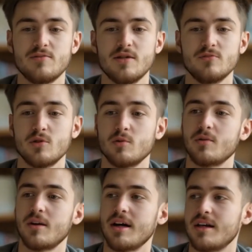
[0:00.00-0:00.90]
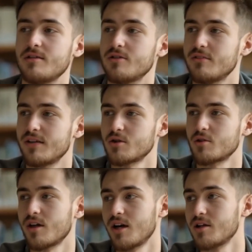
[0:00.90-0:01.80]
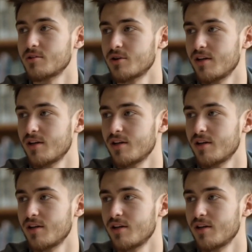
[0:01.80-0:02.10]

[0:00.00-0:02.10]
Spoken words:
Email campaigns that convert.